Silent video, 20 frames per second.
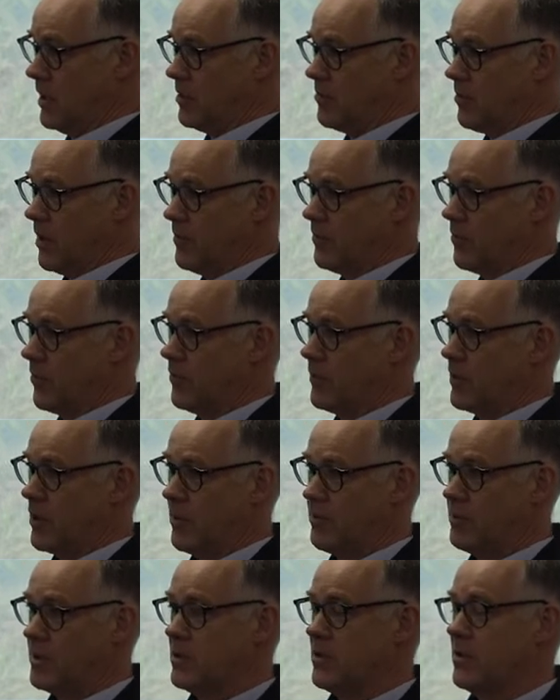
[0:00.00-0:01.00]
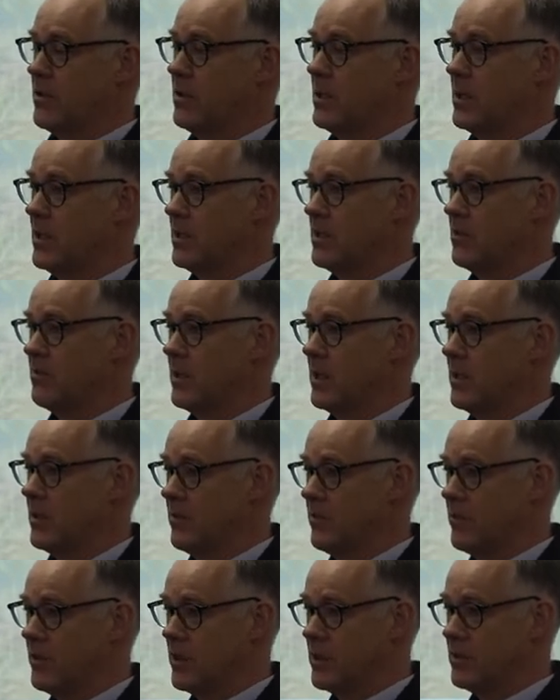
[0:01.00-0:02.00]
grateful for the opportunity to be the
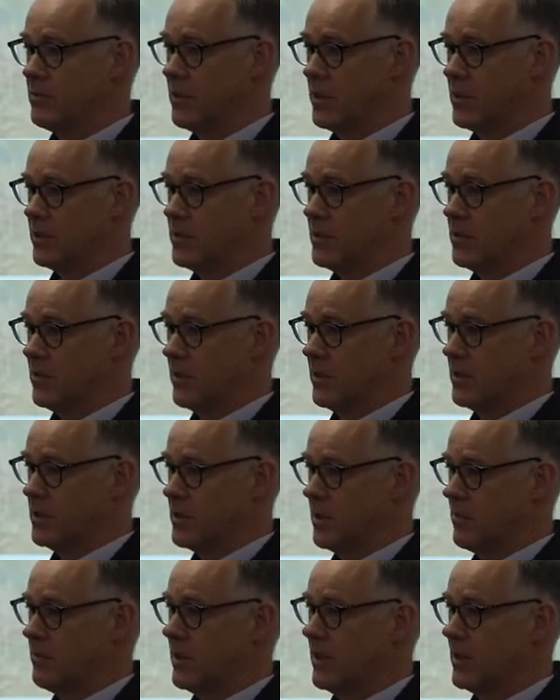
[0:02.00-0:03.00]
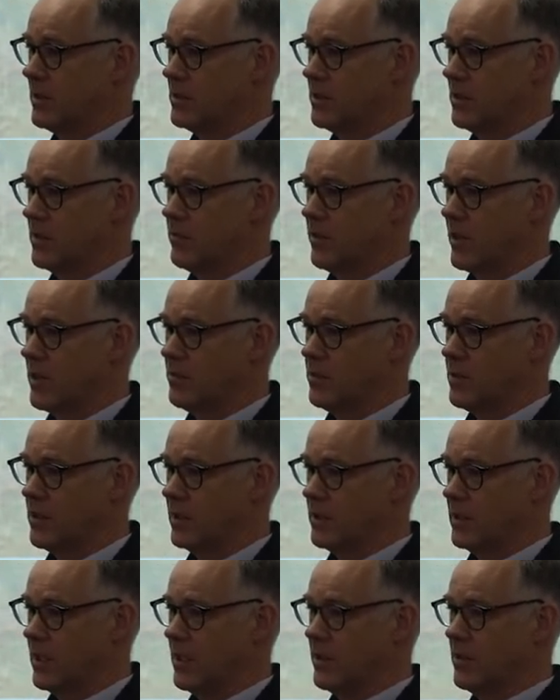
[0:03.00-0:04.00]
first person doing some of that survey
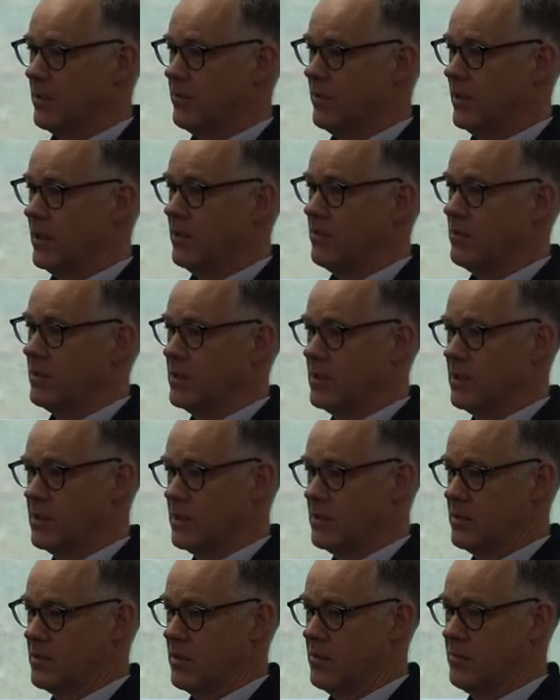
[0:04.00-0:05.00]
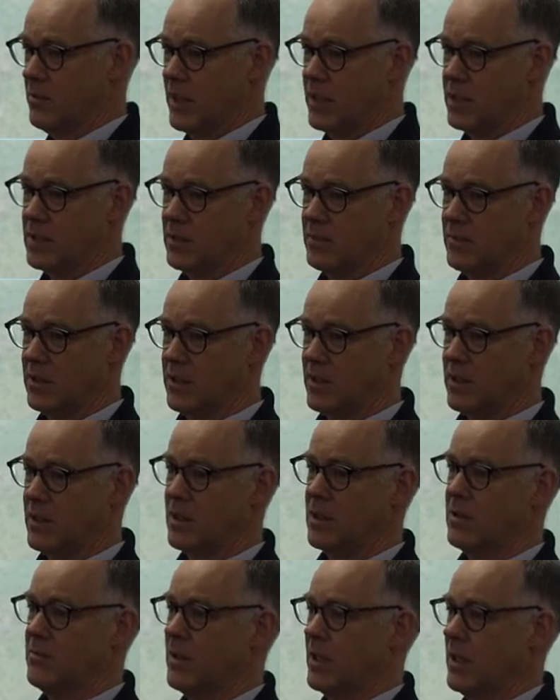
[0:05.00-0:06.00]
work down the Finke, which is amazing when you
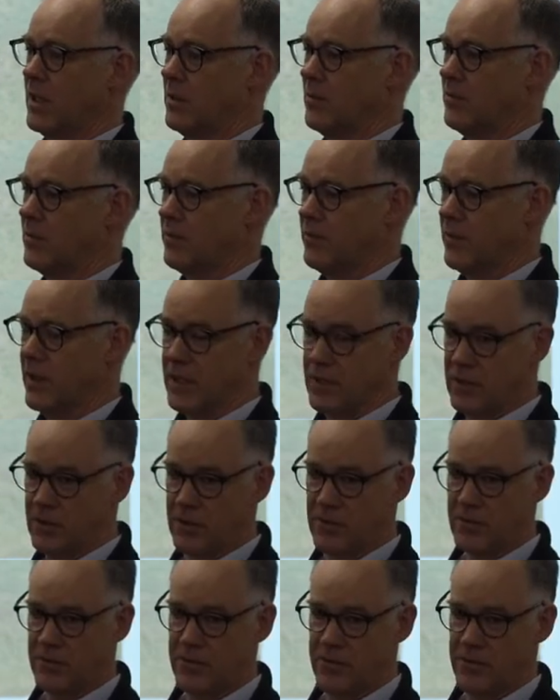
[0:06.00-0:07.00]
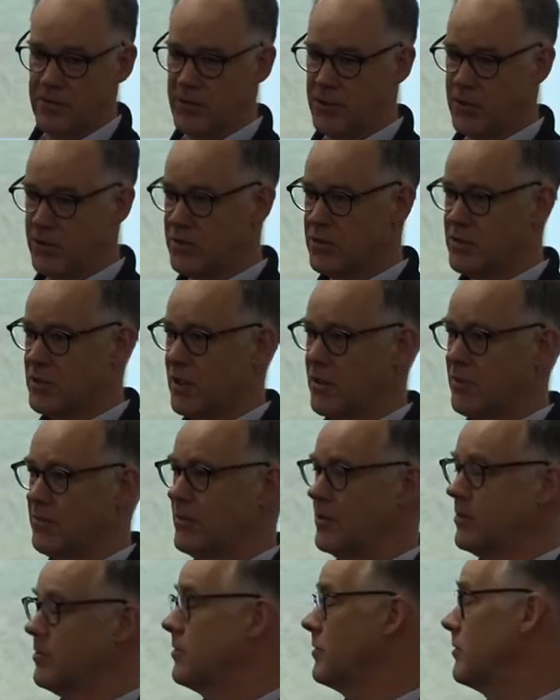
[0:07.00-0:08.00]
think about it. We found a lot of new stuff,
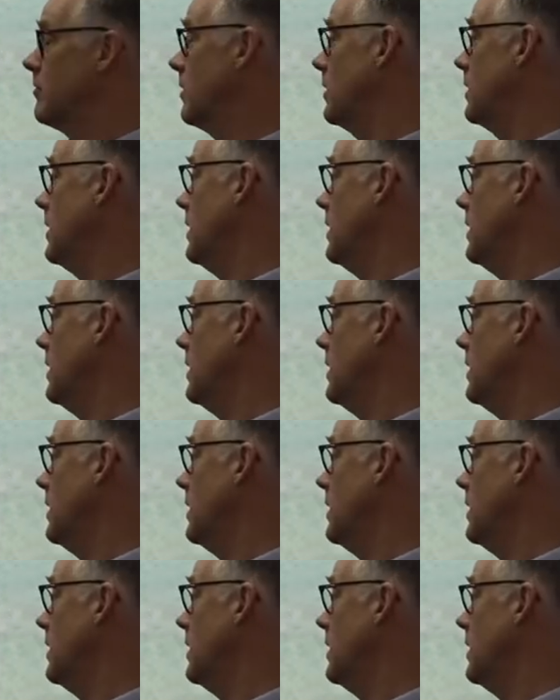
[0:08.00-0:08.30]
which was really